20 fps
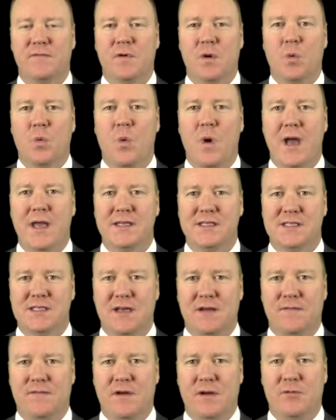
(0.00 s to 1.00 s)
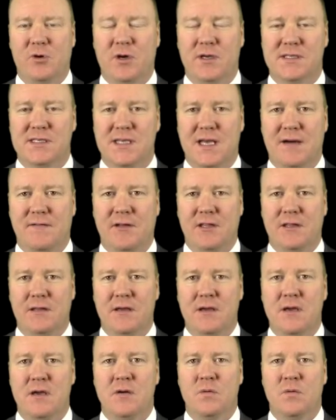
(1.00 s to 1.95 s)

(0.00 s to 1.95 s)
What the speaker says: for Wednesday, February 7th.